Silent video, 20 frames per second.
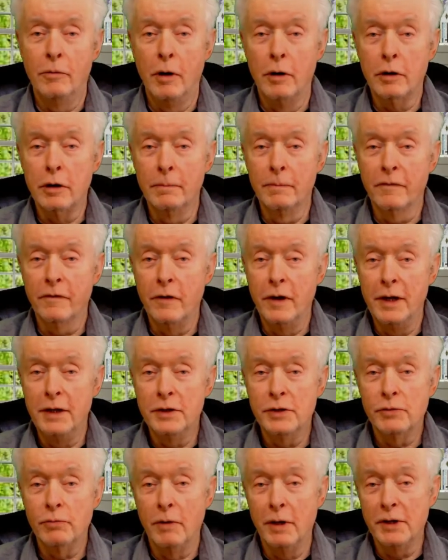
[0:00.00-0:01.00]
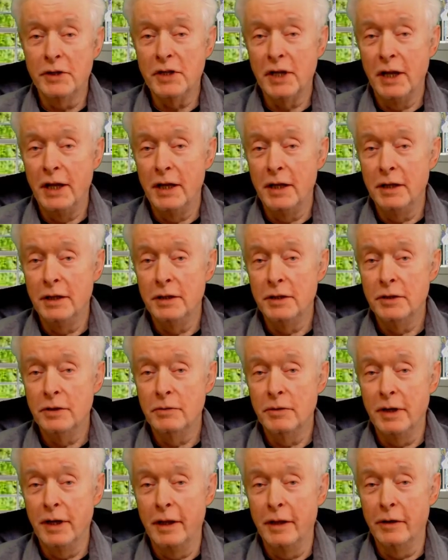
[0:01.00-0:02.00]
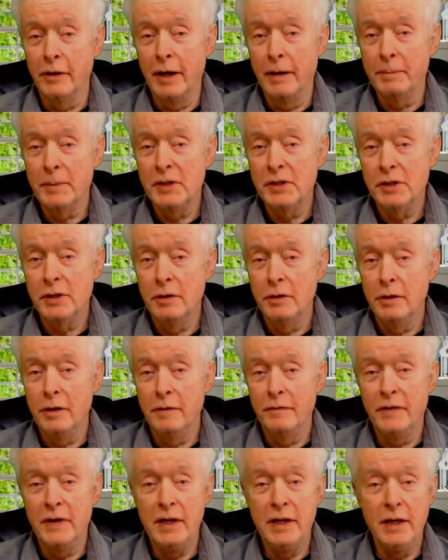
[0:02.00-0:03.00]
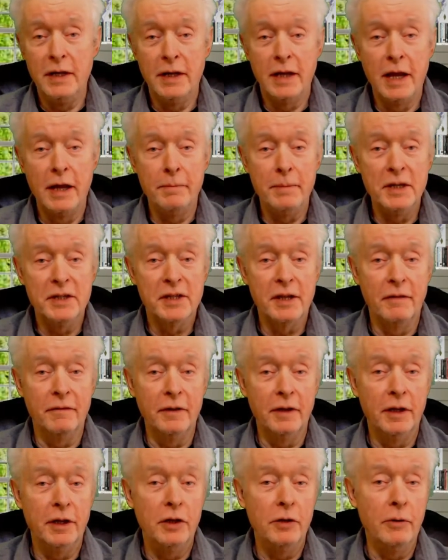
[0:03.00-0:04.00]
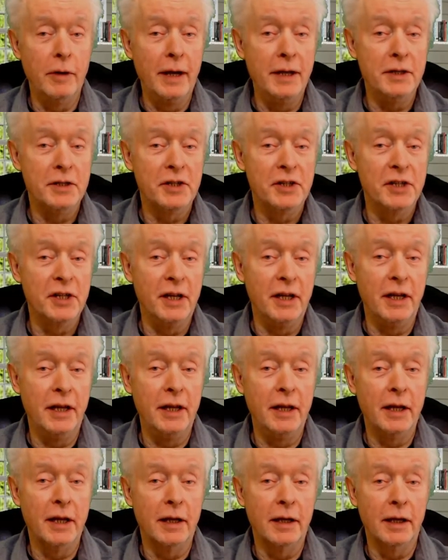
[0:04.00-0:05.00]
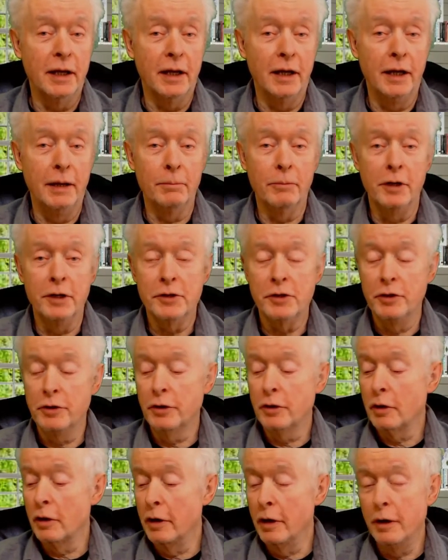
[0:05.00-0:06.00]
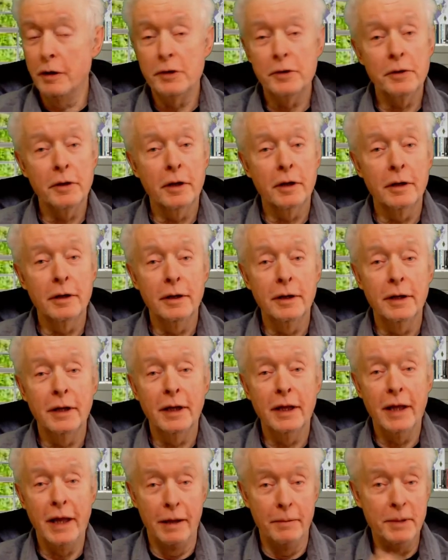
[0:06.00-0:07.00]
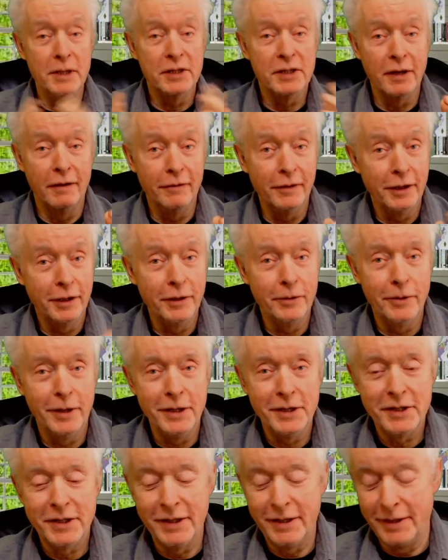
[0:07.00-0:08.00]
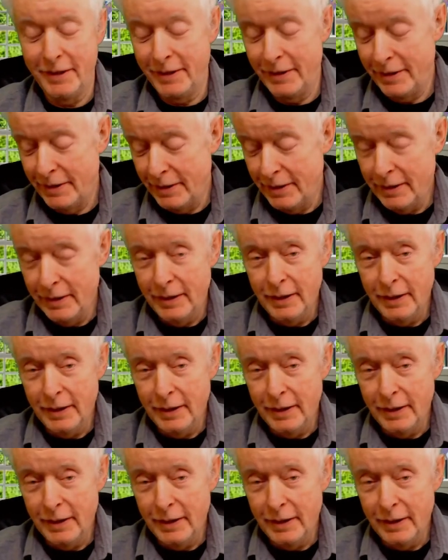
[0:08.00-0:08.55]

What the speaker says: Welcome, friends, once again to another episode of DEKB7QHC. I'm Richard Clark, KB7QHC.